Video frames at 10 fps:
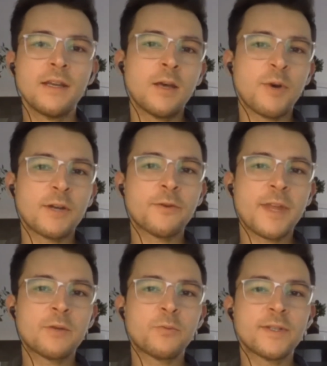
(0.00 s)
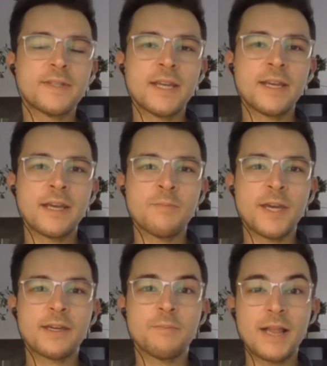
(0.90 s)
Apart from that, we're seeing a
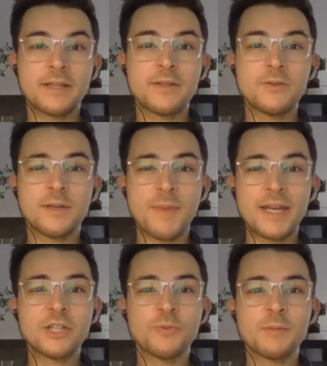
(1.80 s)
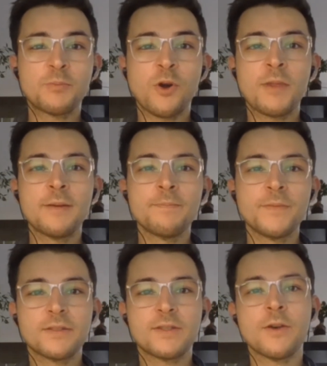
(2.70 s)
big multi-user management
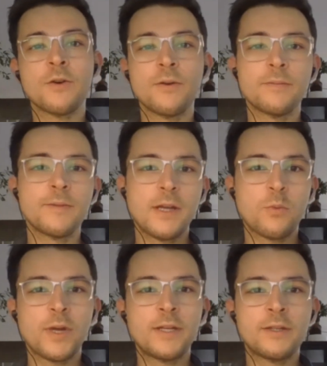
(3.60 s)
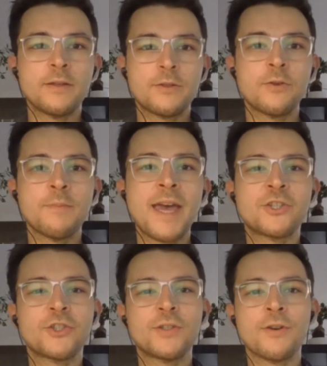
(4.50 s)
problem. So when you
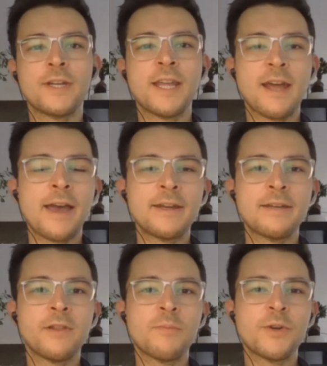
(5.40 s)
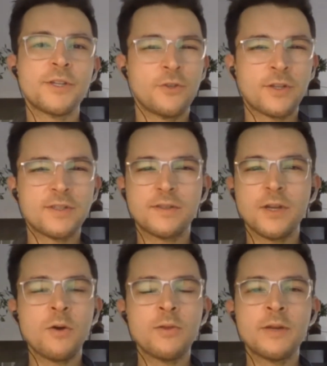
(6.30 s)
imagine you're an AI developer, you're not
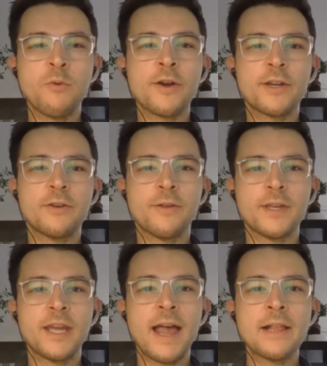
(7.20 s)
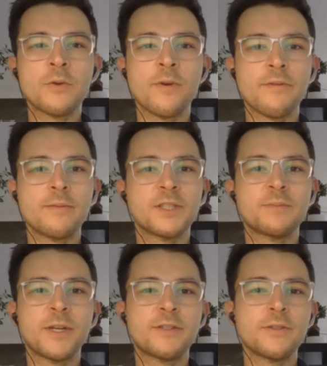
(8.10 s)
only working on the algorithms,
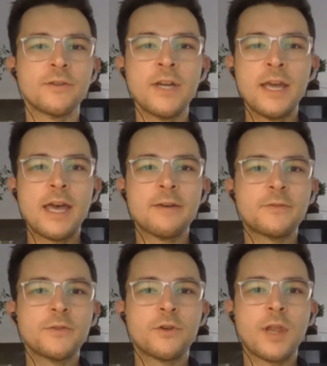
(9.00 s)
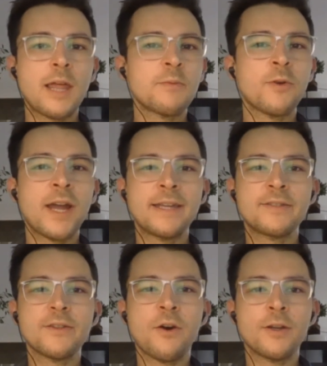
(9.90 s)
but you have to
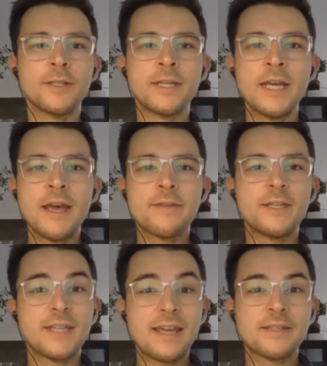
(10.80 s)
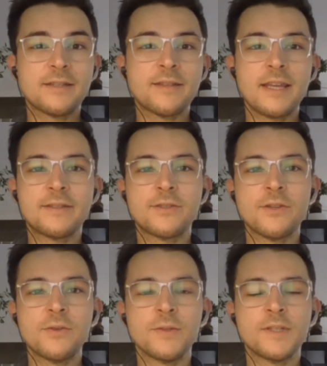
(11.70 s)
collaborate on the data sets you're
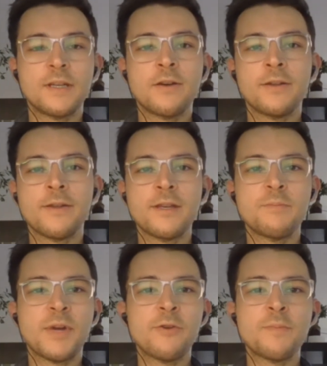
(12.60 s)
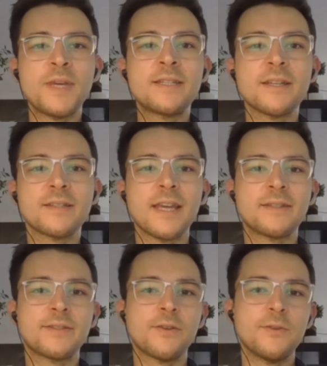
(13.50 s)
using, on the parameter
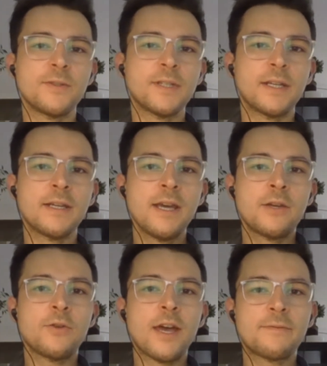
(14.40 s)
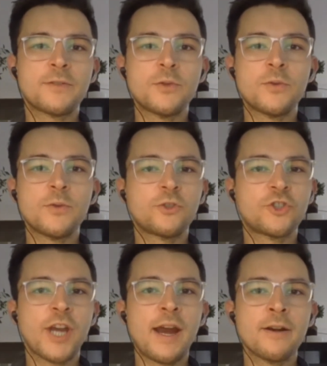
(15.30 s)
sets you're using. You have to
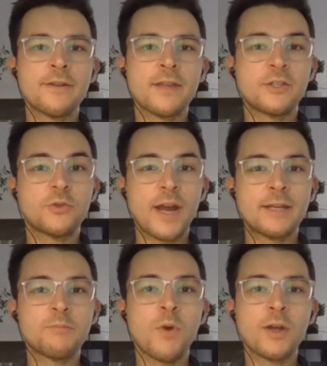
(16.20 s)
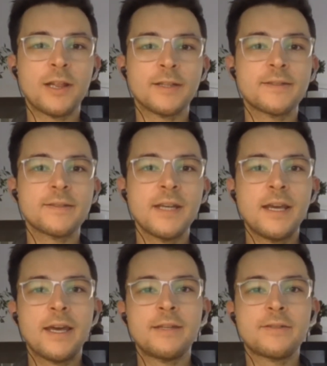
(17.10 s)
share the trained models,
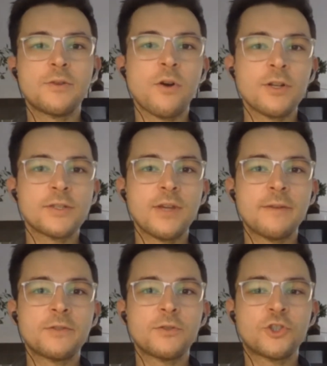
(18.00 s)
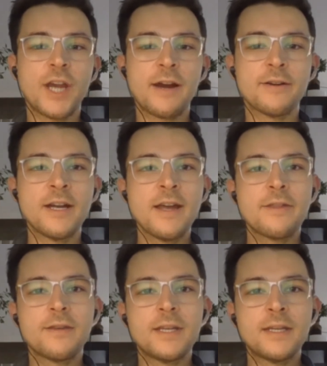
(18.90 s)
and you also have to share
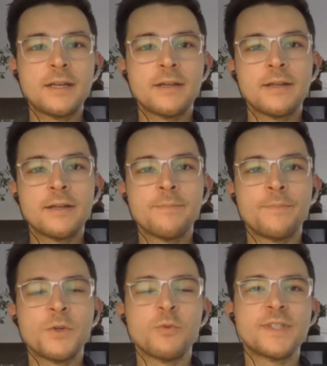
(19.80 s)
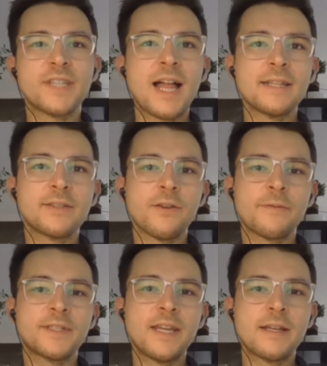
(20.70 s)
the results
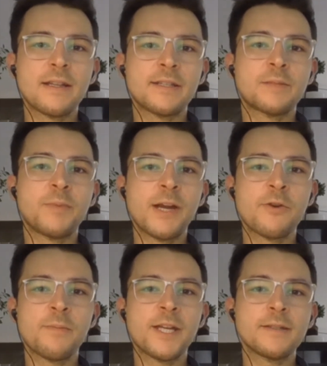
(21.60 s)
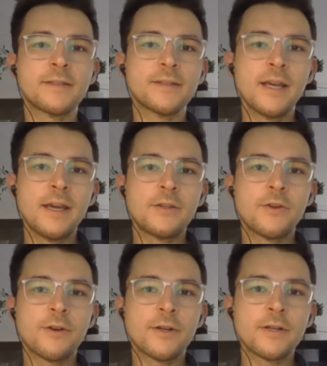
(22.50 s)
of single experiments
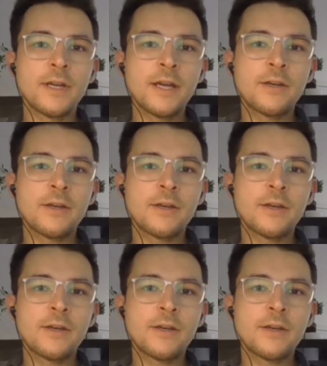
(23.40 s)
you're